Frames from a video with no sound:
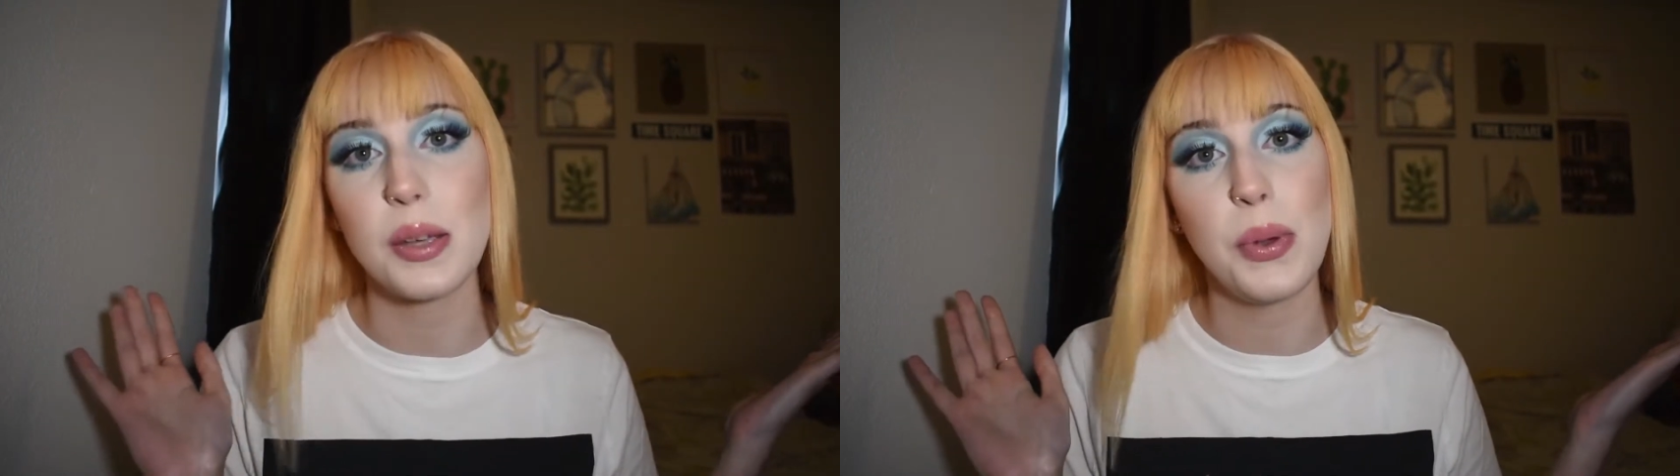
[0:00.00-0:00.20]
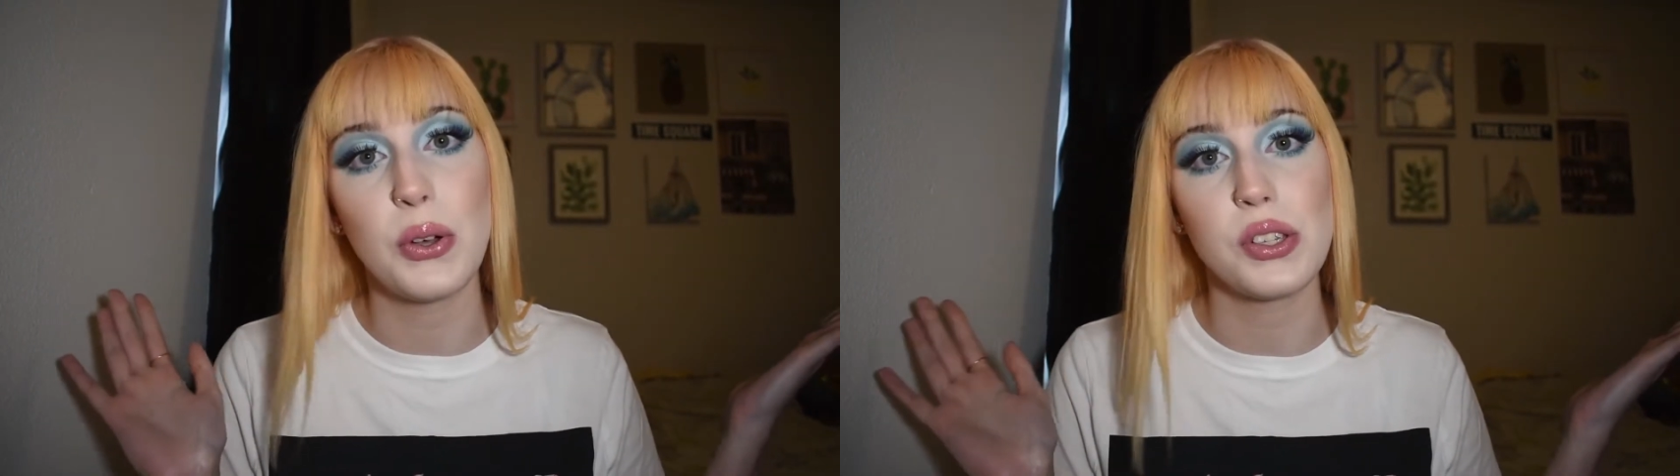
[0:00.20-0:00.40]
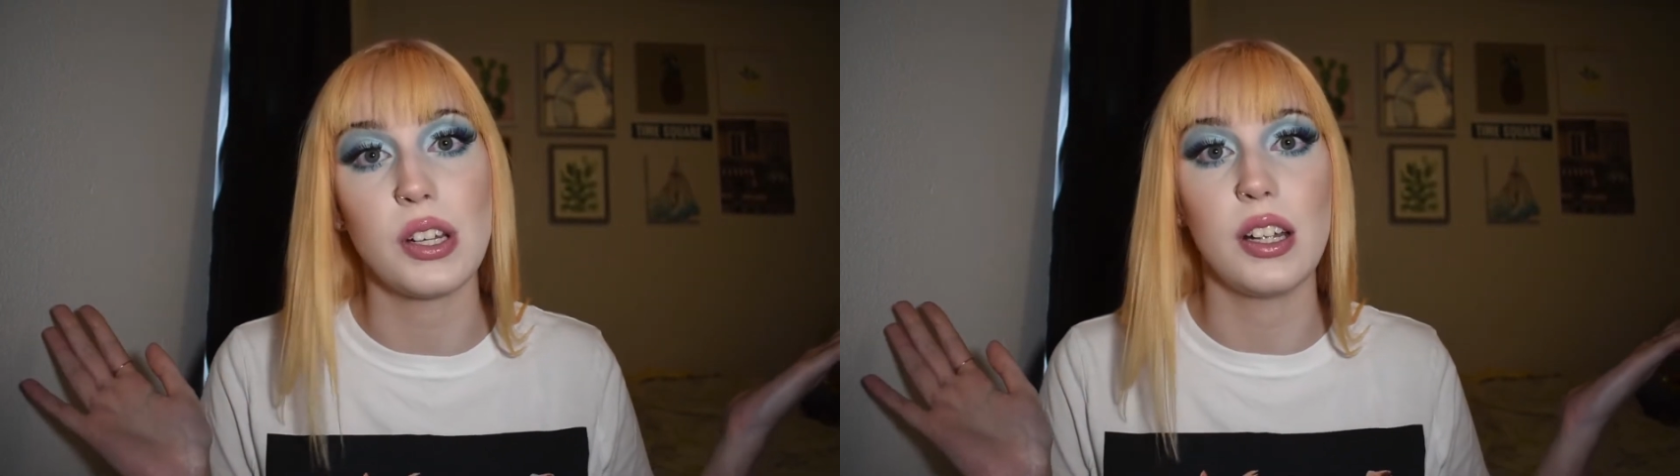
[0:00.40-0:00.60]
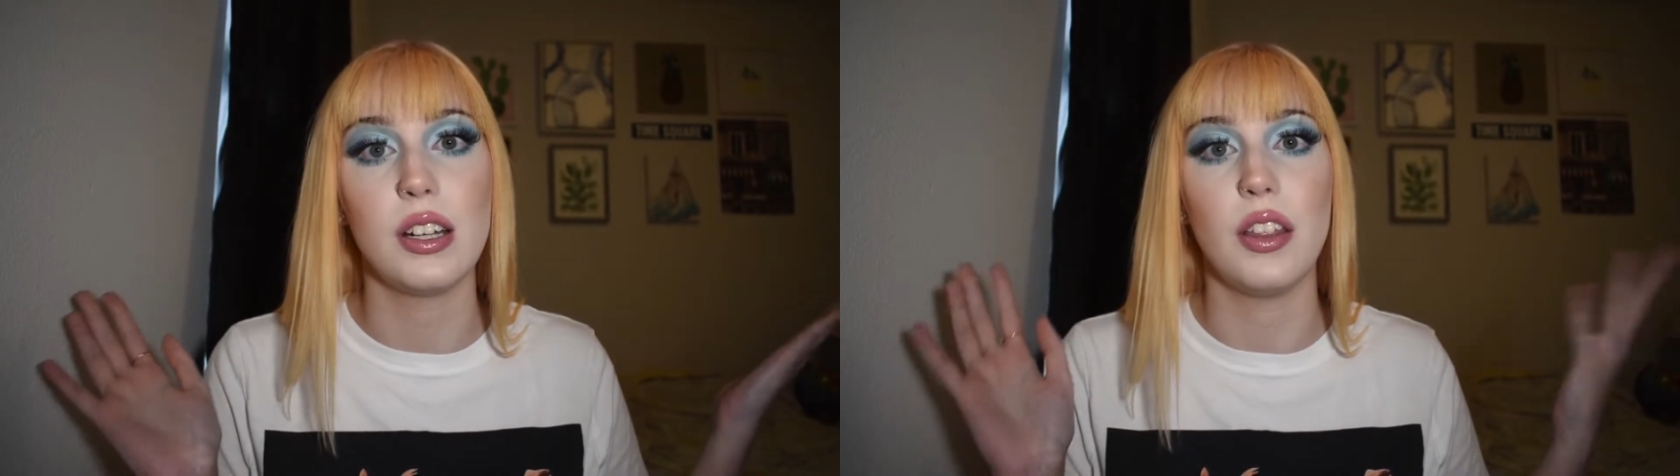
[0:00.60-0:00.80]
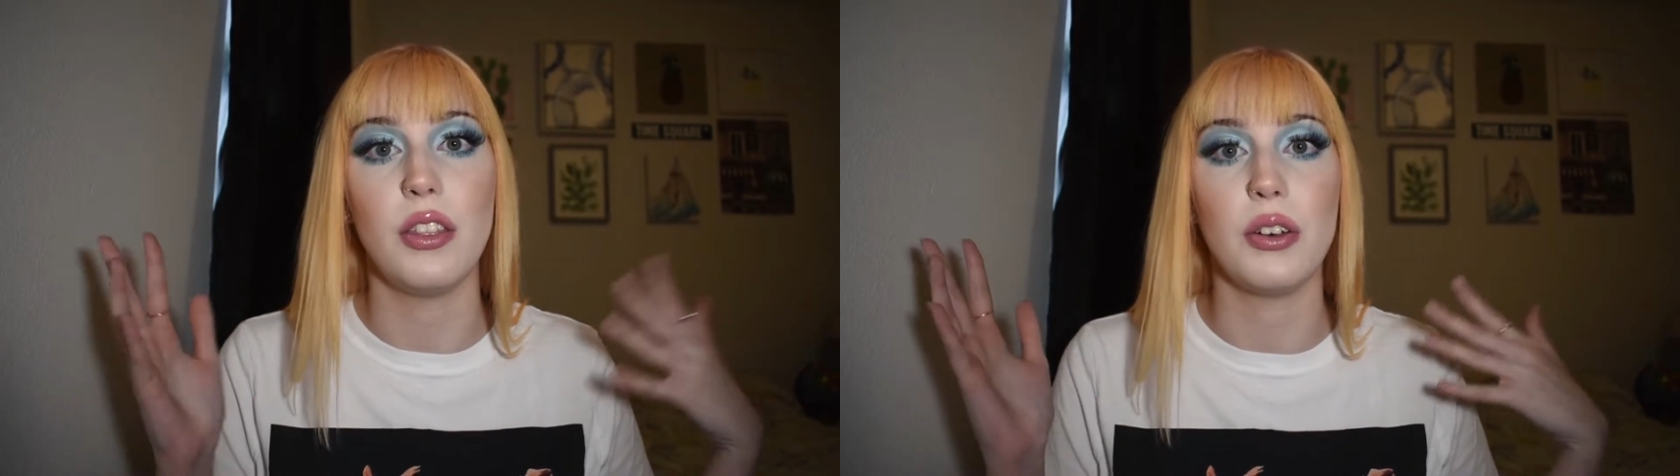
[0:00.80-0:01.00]
post
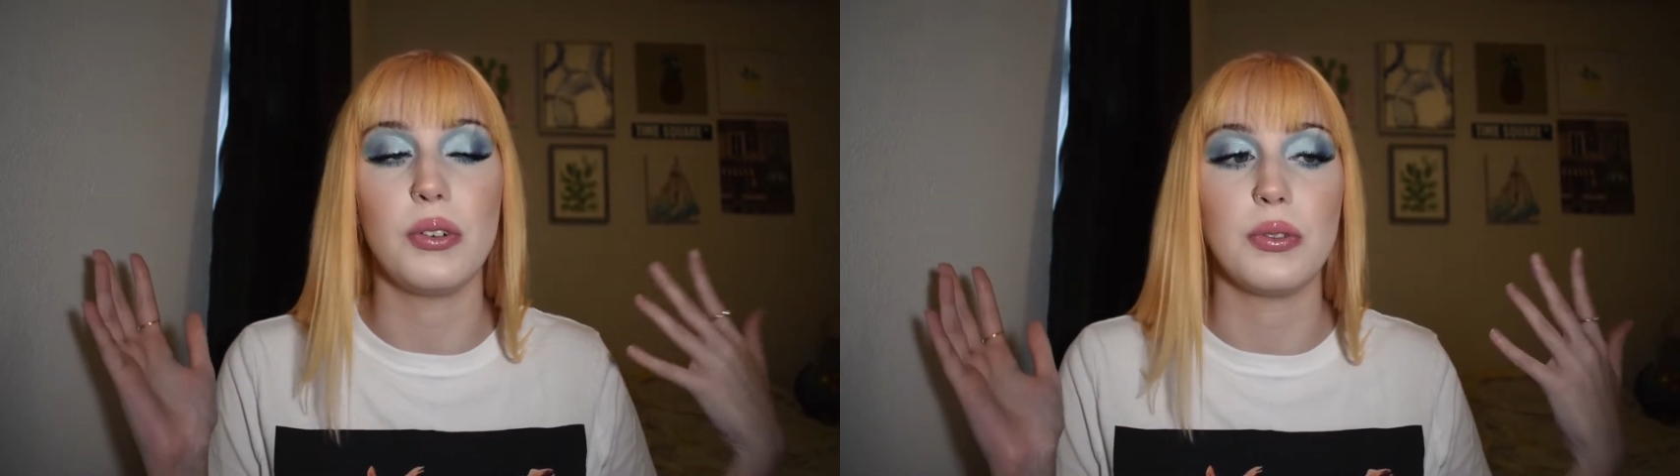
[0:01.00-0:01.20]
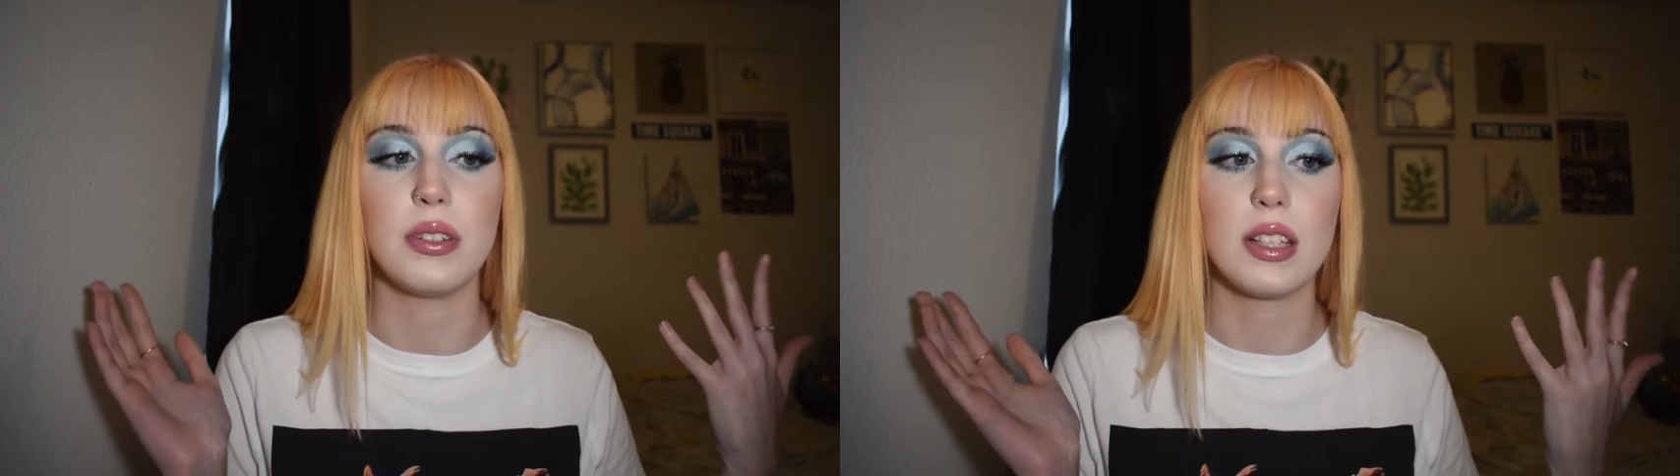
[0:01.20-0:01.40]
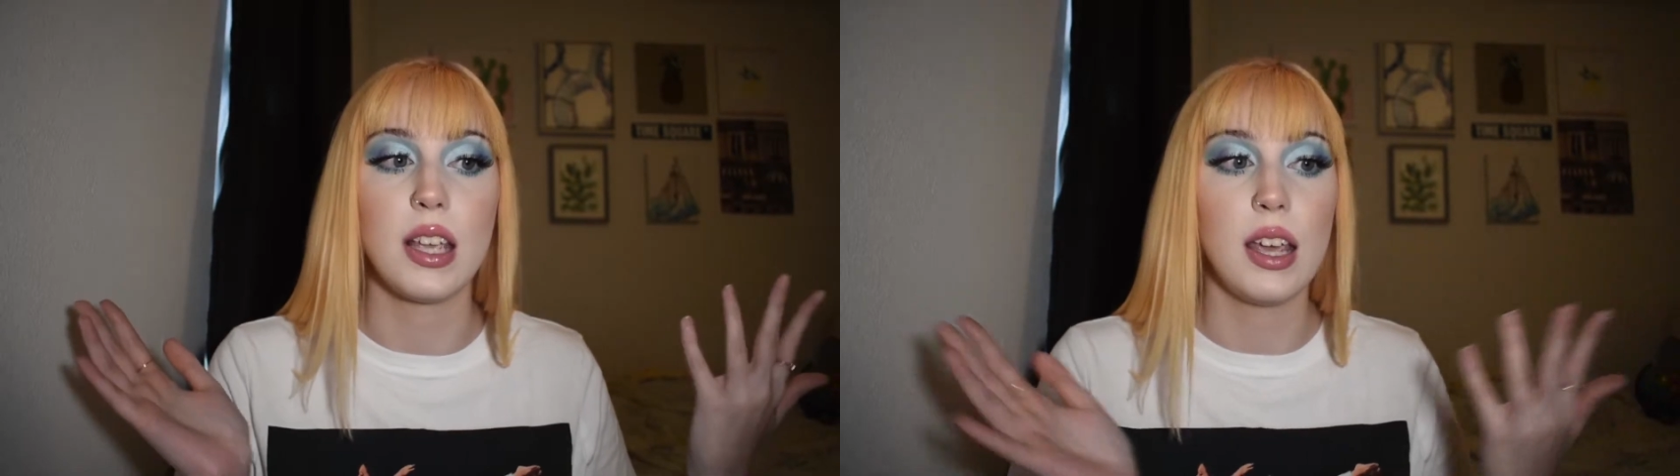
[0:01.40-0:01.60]
on those